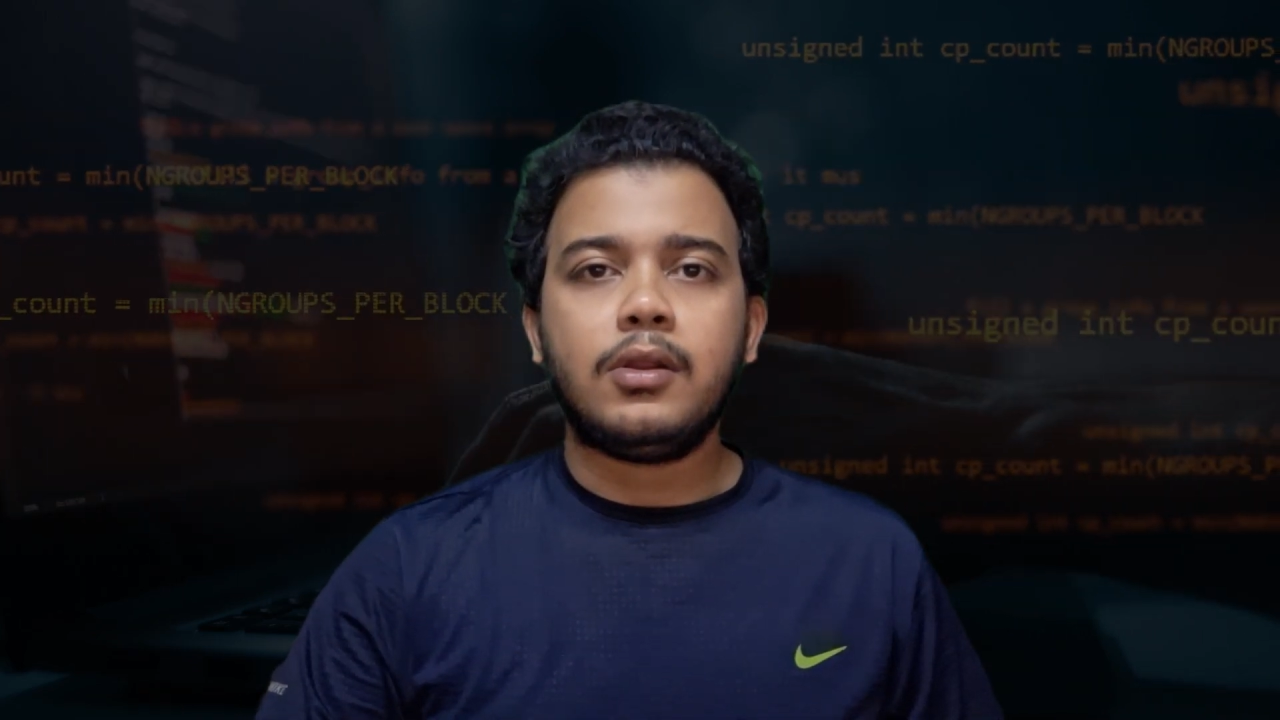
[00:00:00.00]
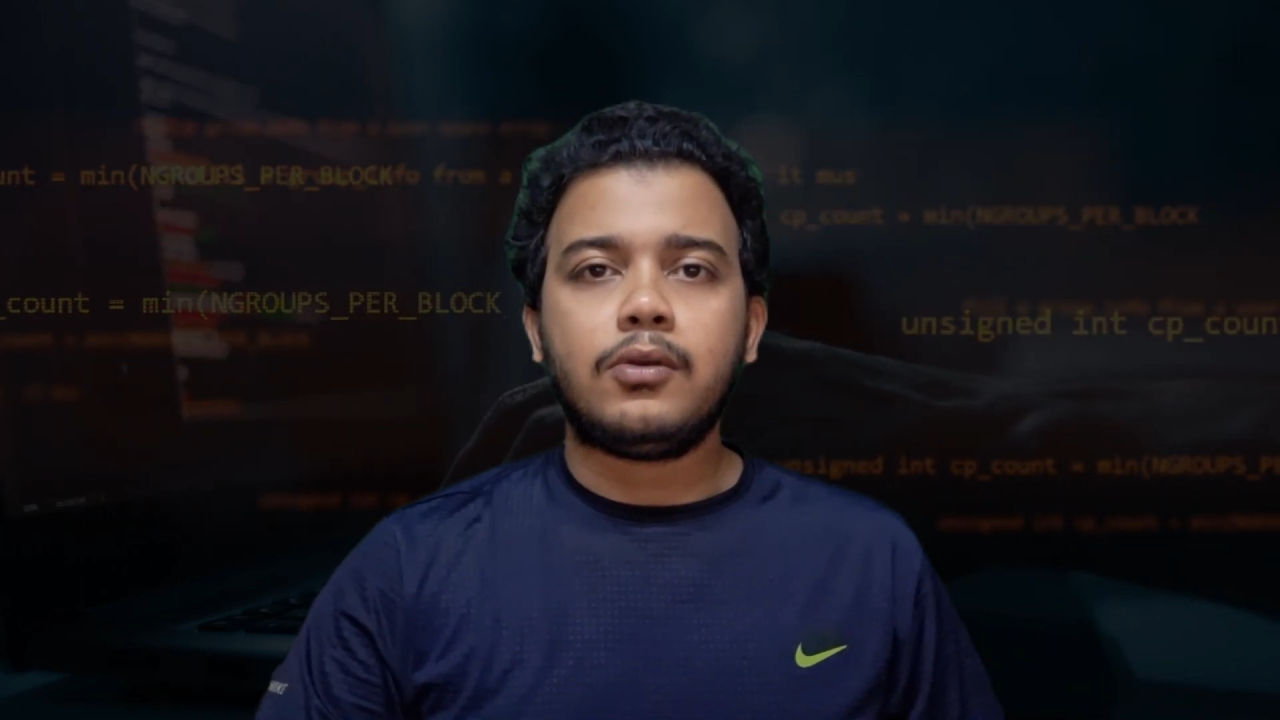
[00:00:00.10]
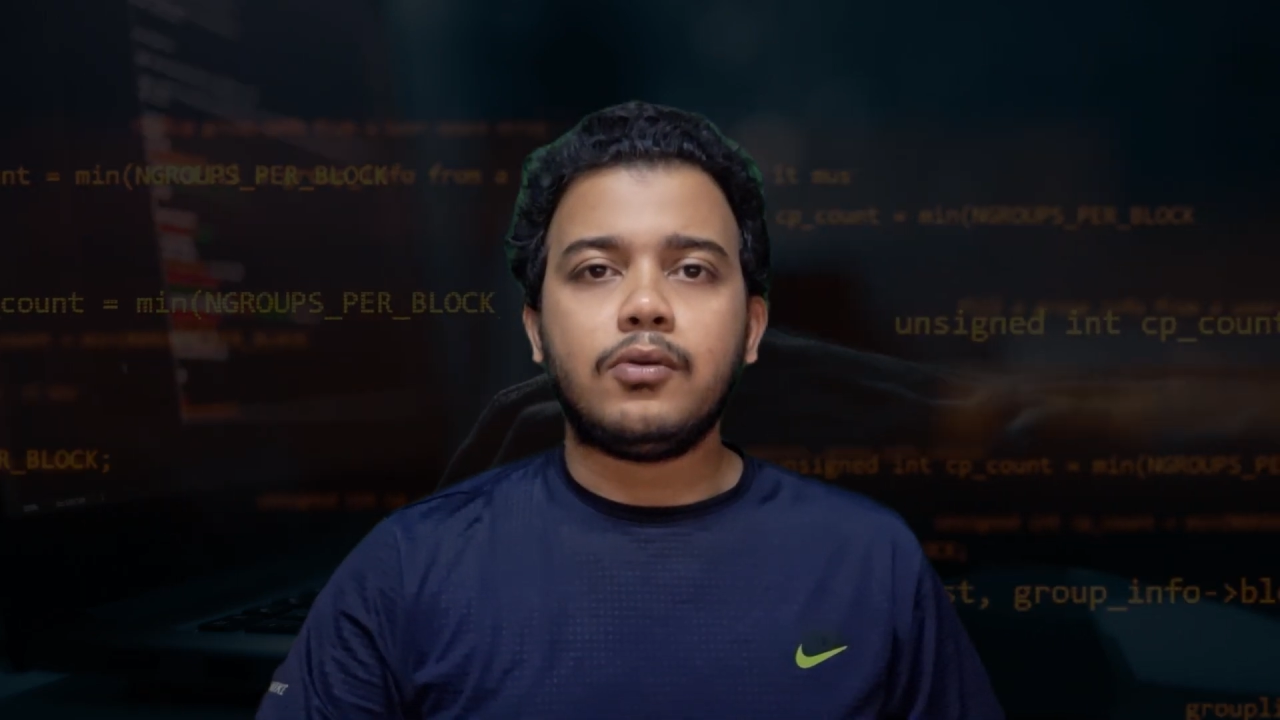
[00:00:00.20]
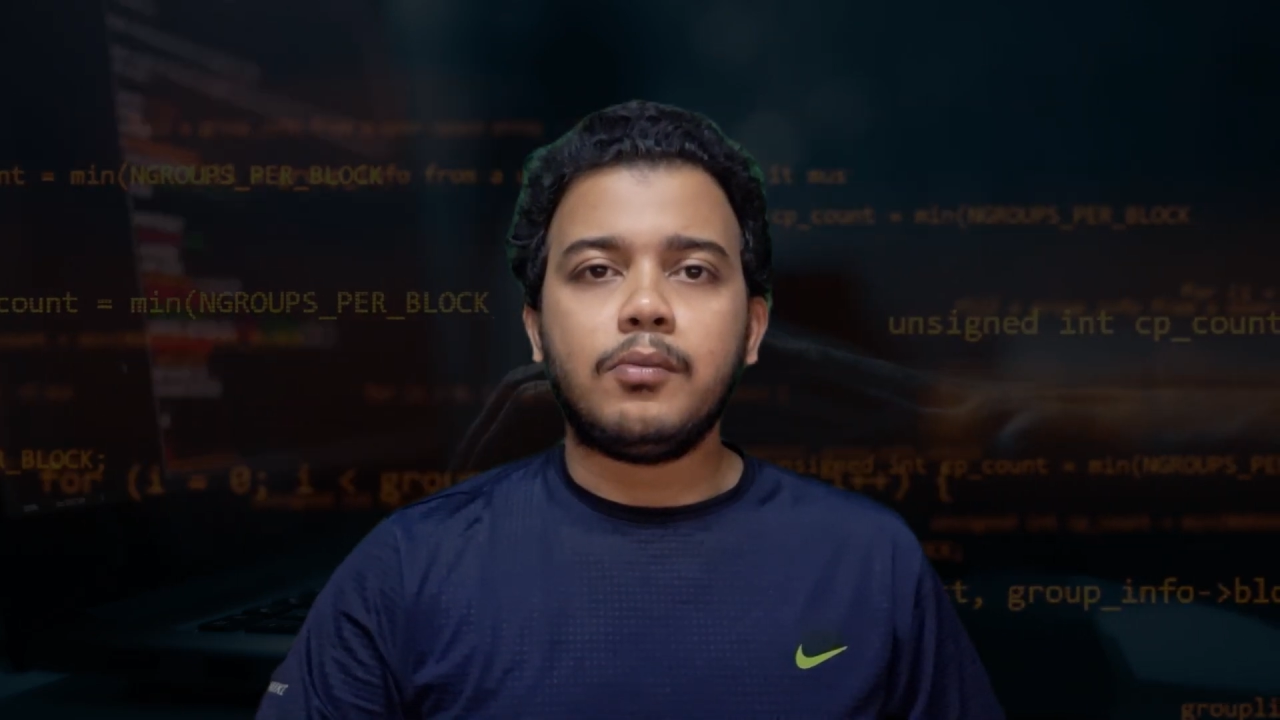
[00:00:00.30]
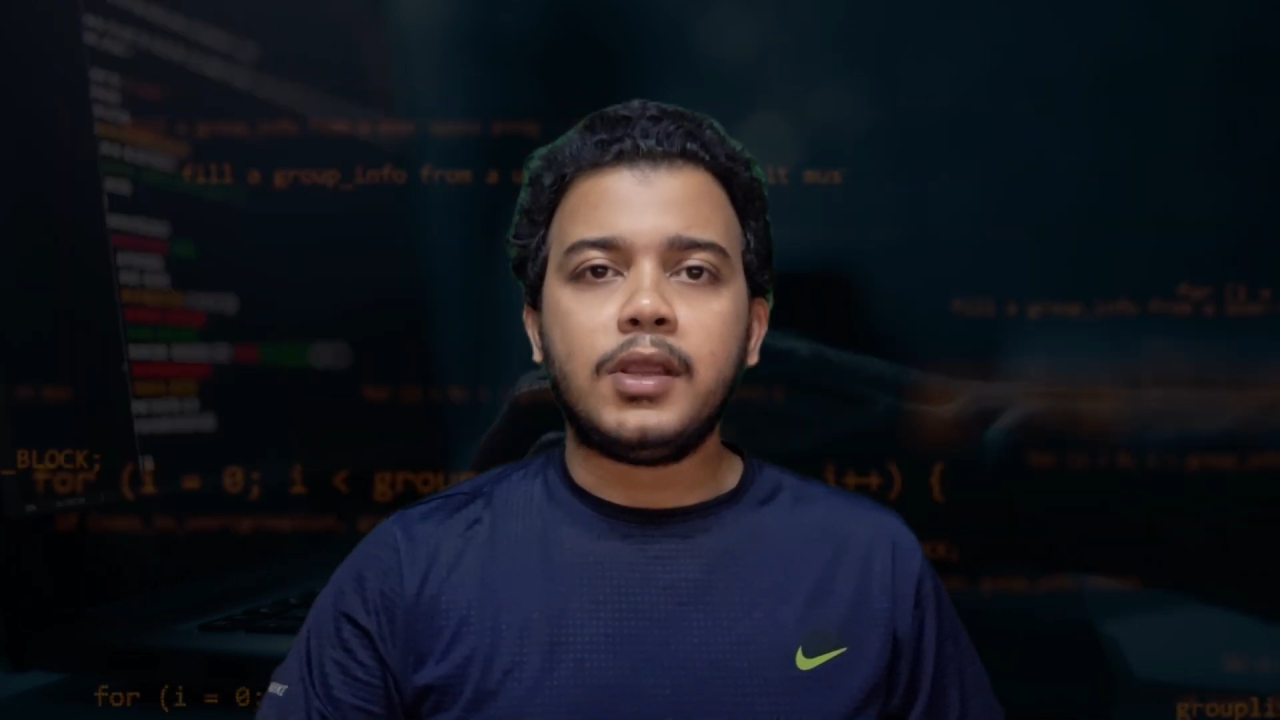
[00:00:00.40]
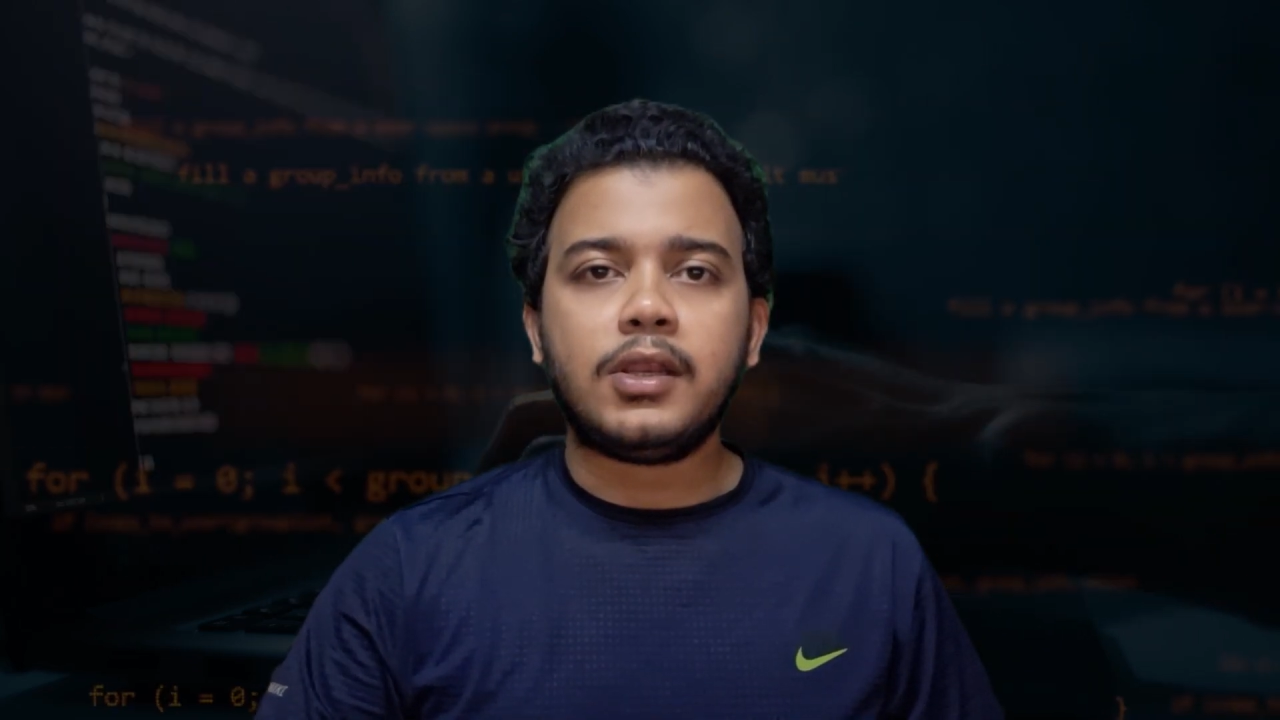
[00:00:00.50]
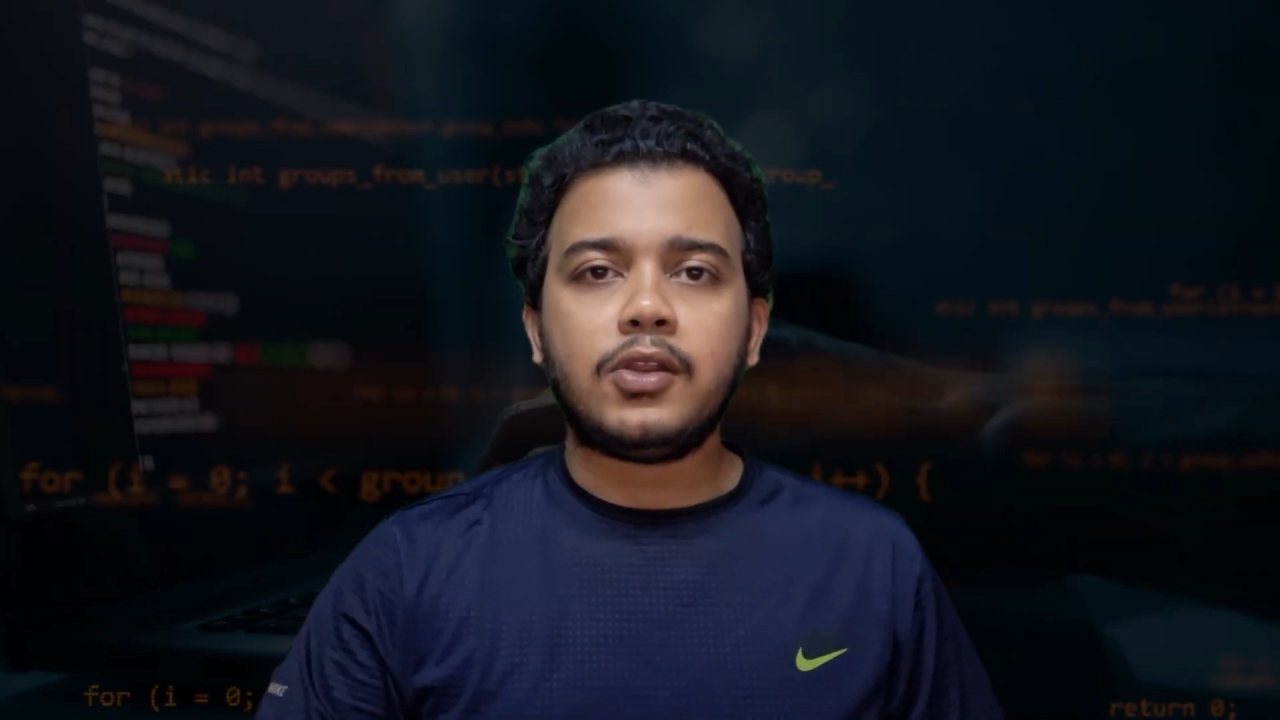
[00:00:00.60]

to meet